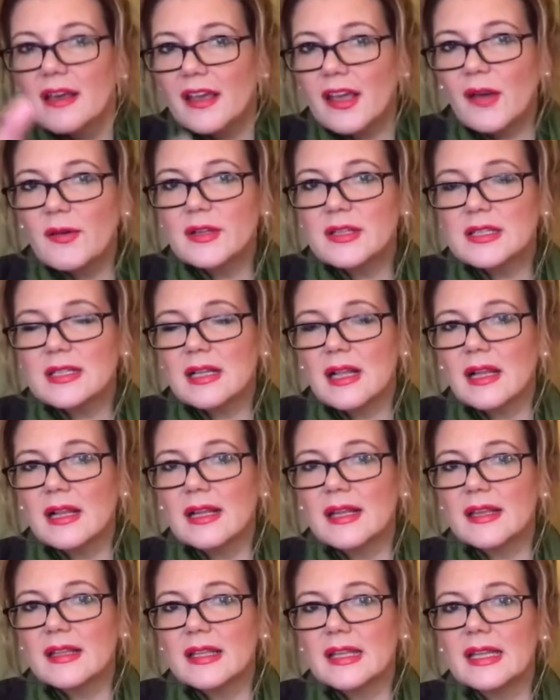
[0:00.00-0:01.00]
go in
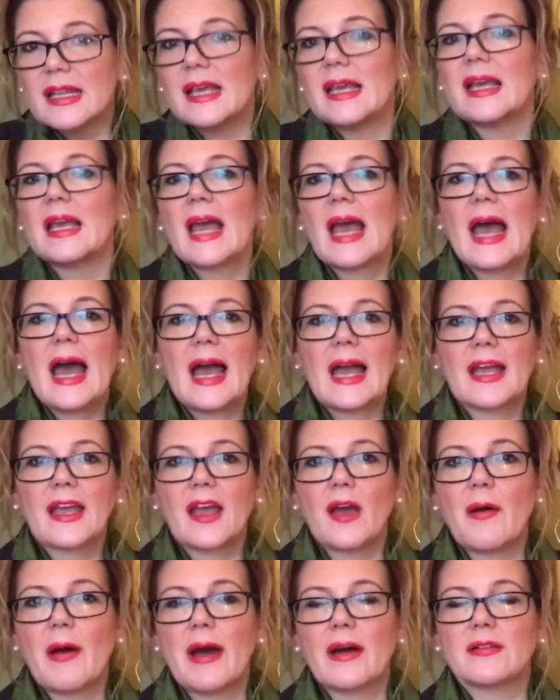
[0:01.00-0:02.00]
slightly at the knee and
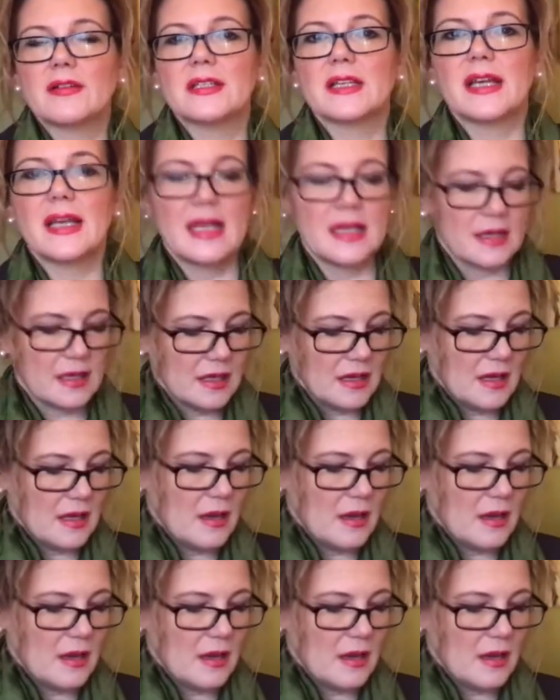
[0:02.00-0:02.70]
go out again.